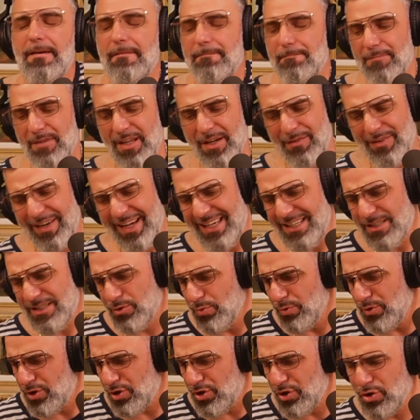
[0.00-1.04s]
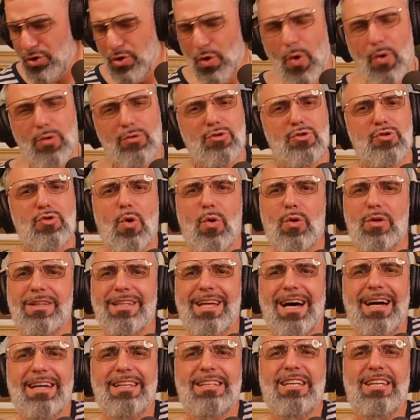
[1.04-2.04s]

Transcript: the race was so tight.